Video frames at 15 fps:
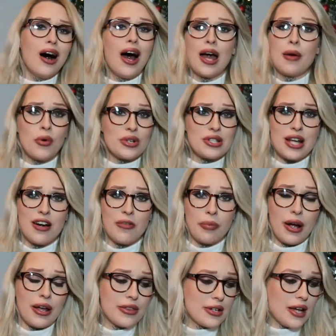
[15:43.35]
I am always out of
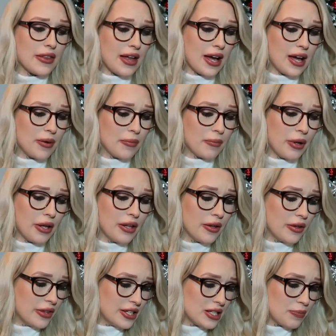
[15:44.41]
breath now that I'm
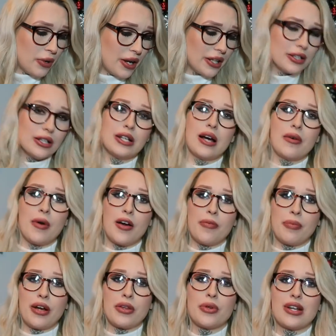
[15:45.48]
this pregnant. I'm out of
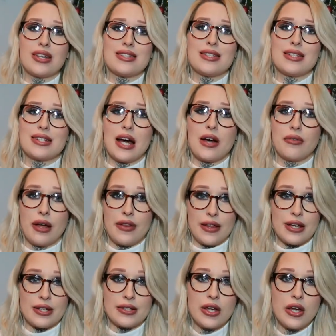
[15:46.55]
breath when I sit down like
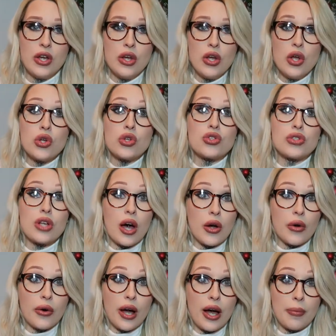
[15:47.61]
this.
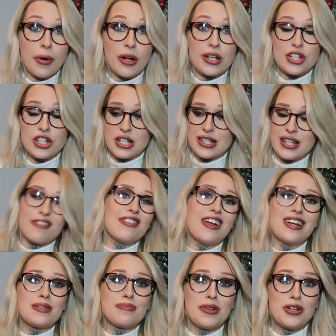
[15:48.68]
So apologies if
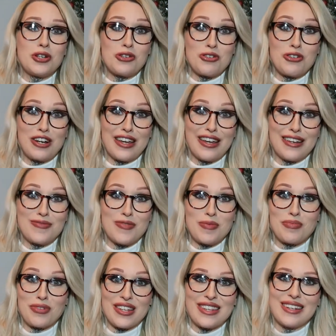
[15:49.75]
that's been annoying, me
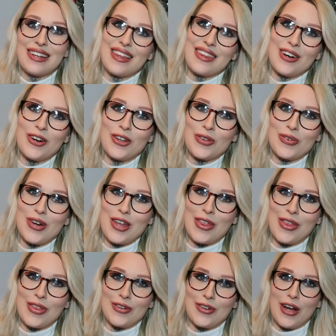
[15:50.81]
breathing like that all the way
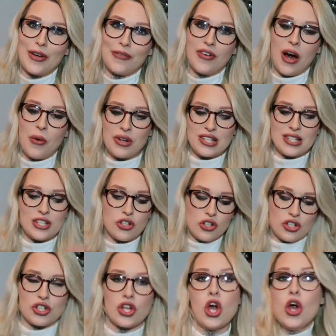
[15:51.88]
through. But I wanted to
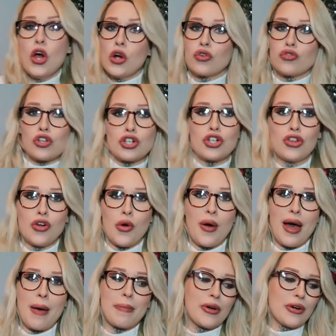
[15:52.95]
just rush through
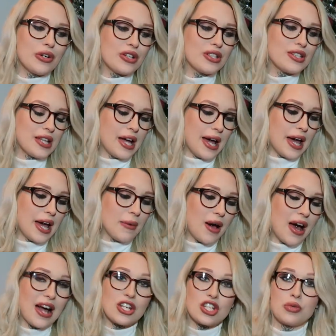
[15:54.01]
it because um,
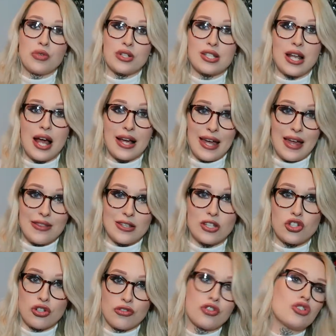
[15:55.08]
I actually want to like get this
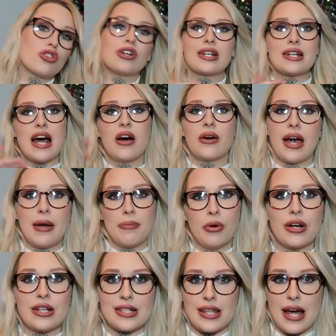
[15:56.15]
stuff sorted now, get it
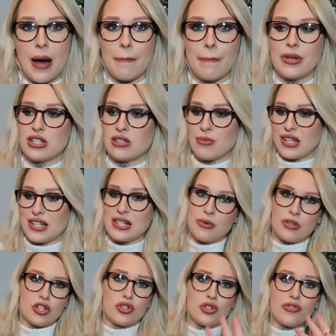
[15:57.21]
put into the hampers, mix it
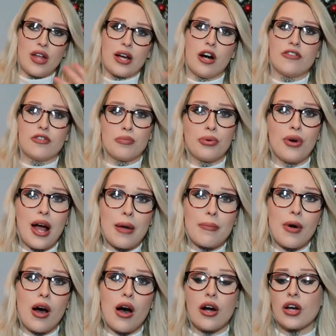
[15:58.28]
with the stuff that I got from
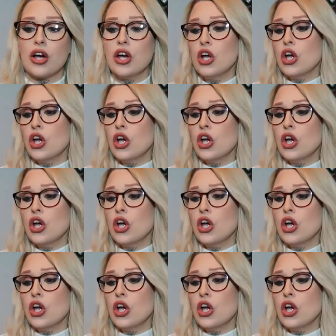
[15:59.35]
Primark.